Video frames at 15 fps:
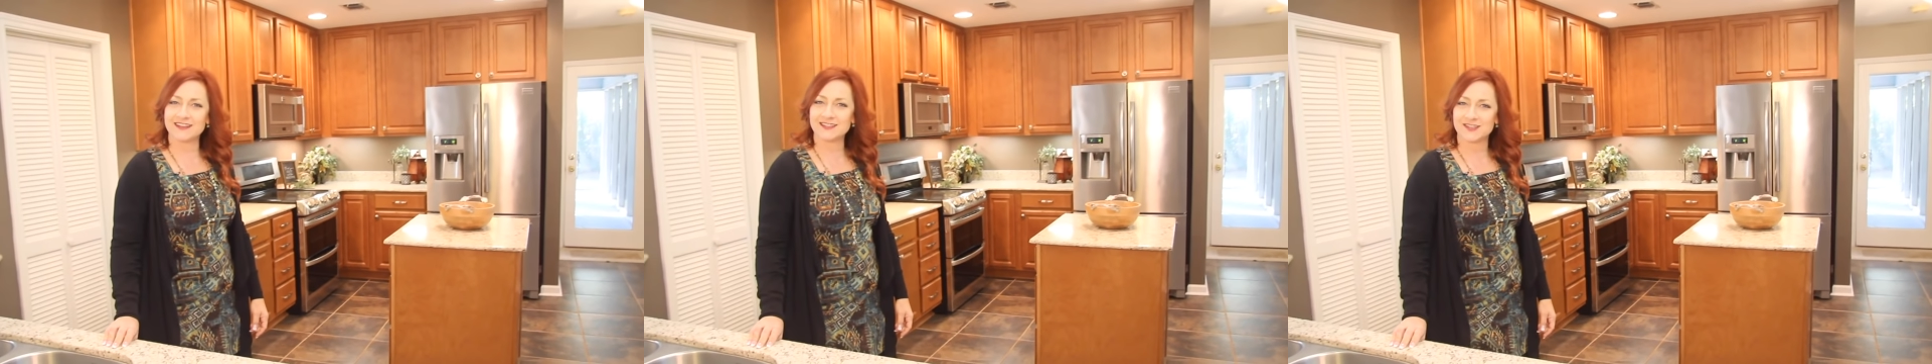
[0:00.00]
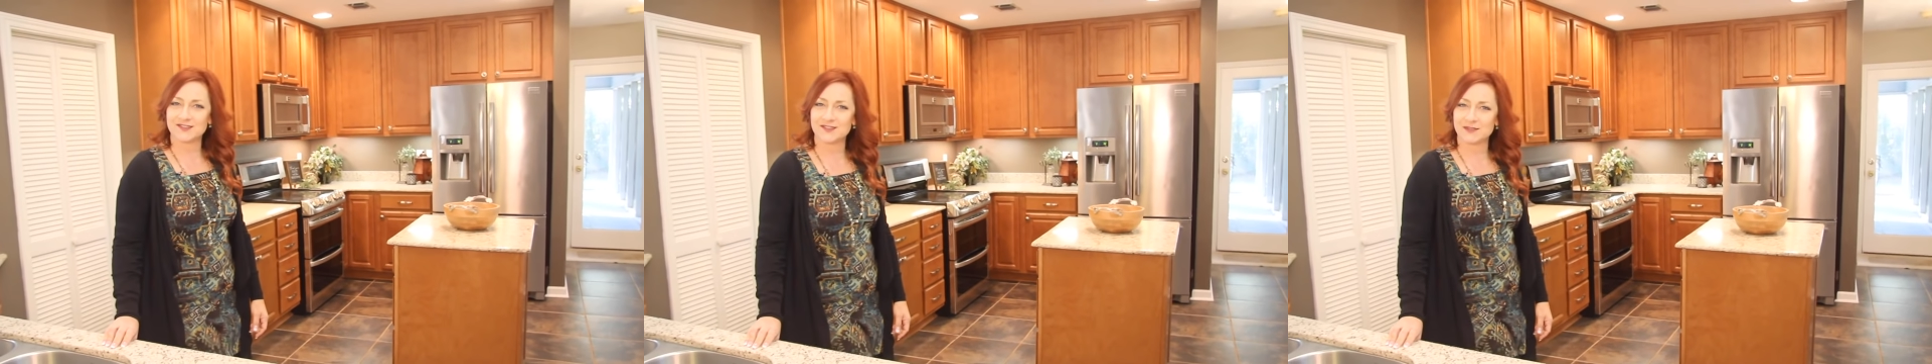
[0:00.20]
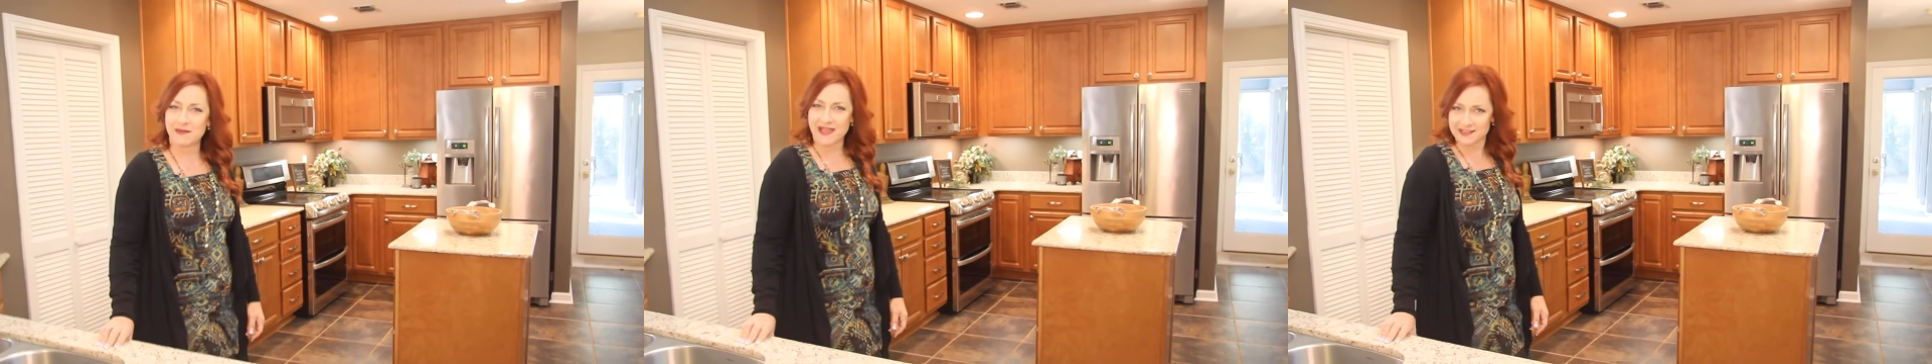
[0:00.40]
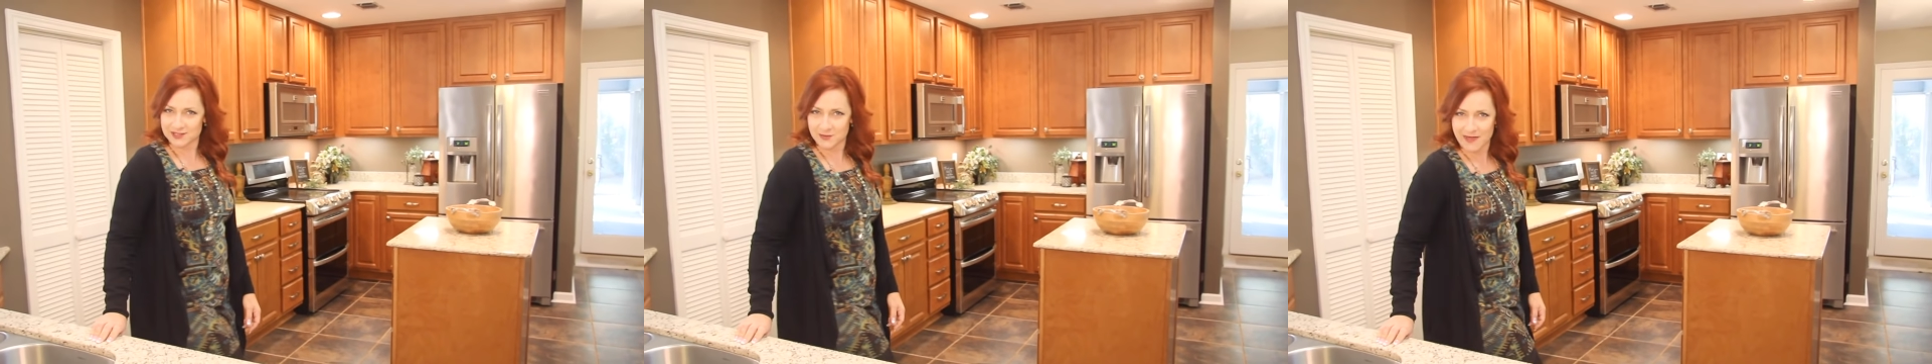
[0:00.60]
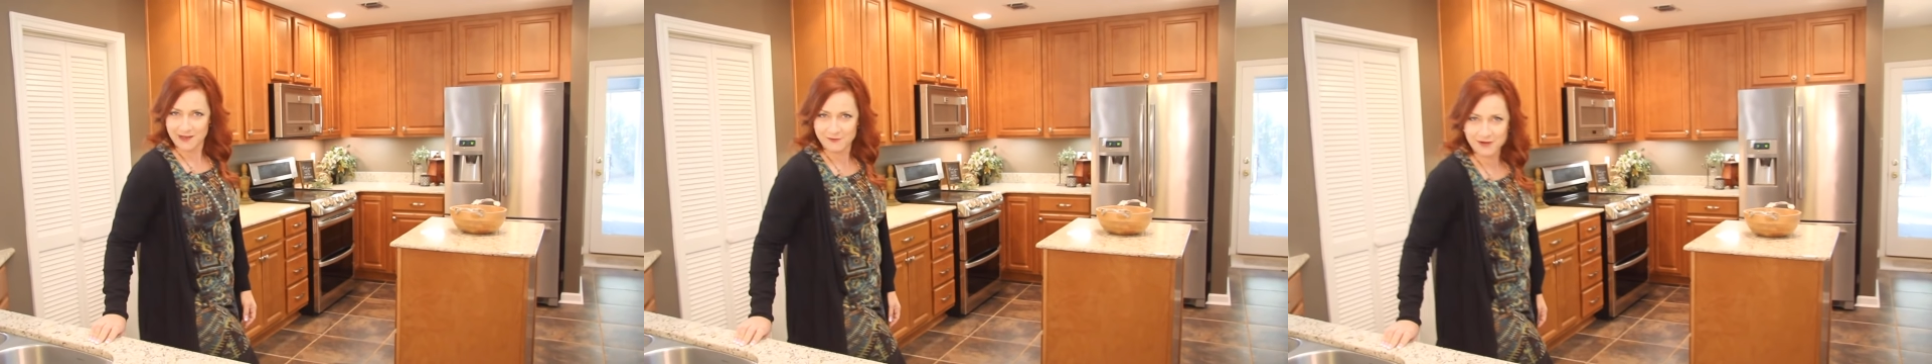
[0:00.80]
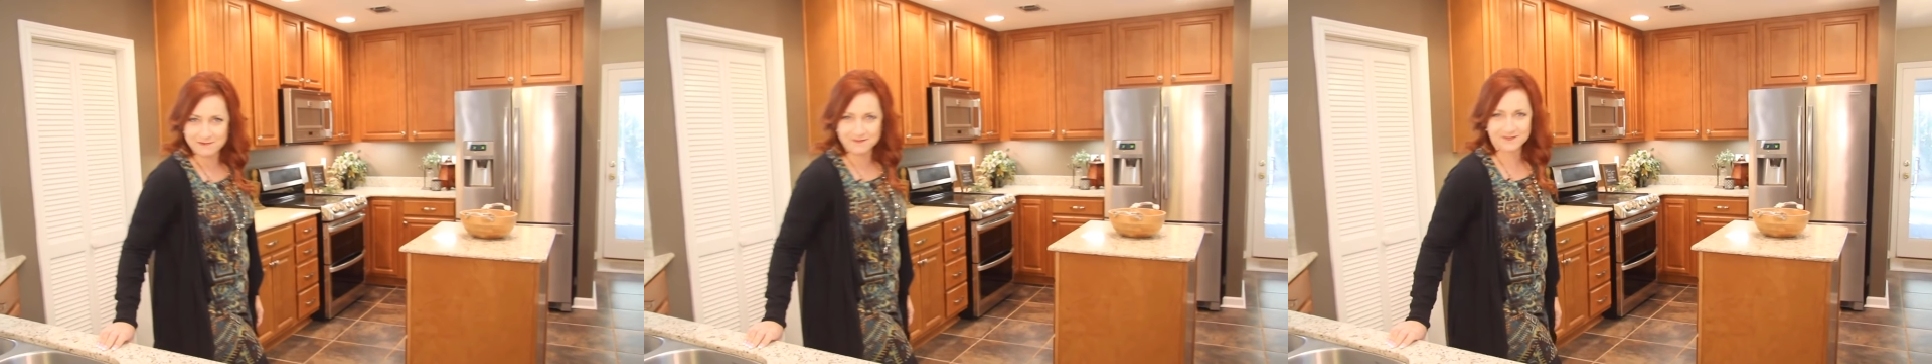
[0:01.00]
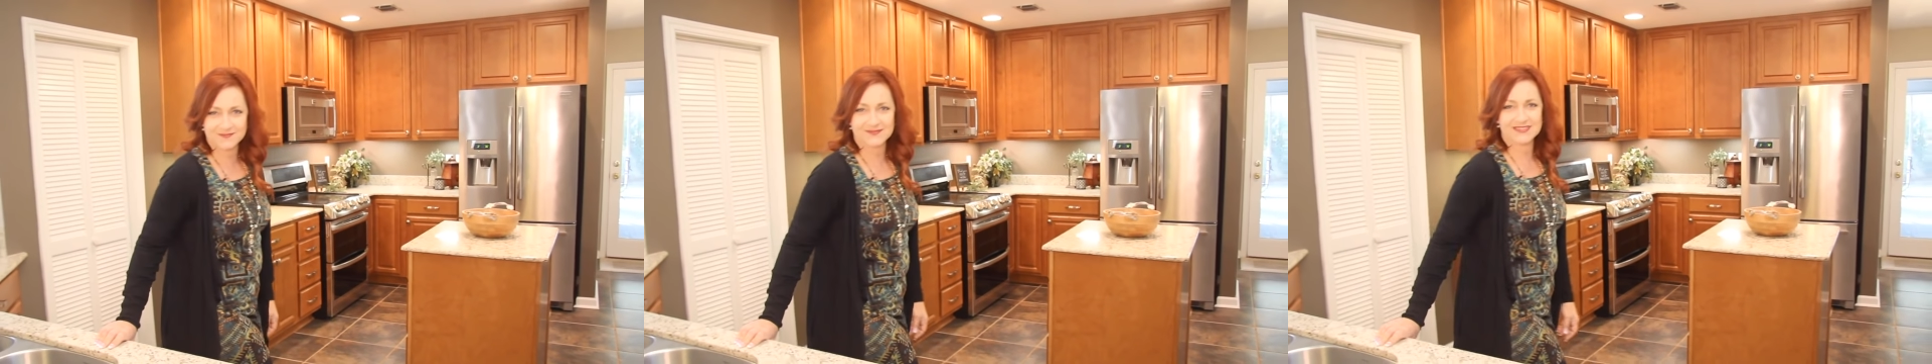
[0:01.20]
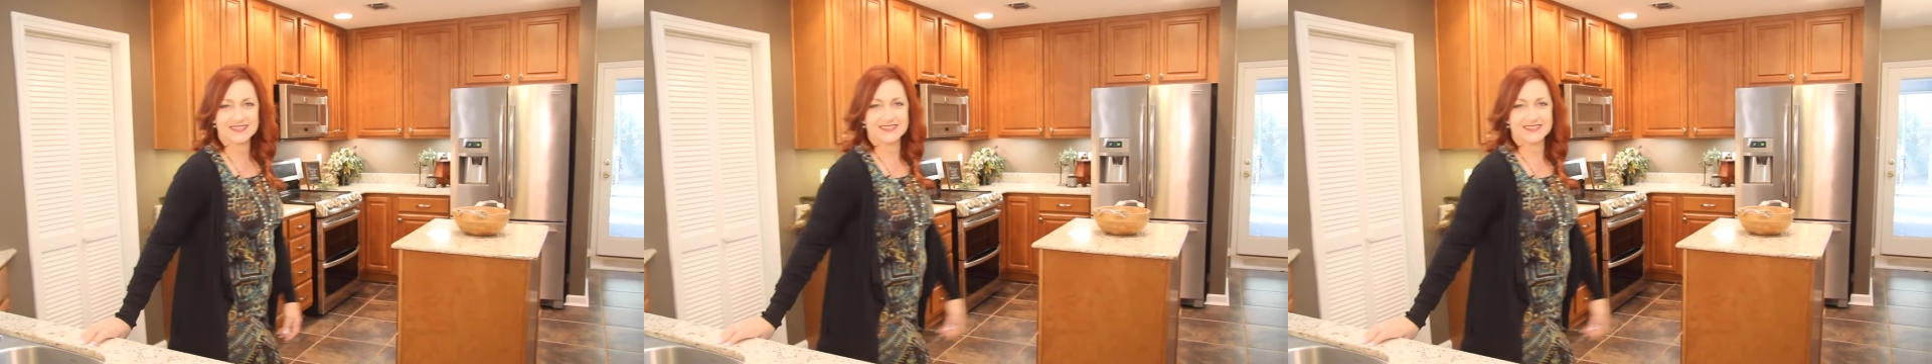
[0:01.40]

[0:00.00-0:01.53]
on to the master bedroom.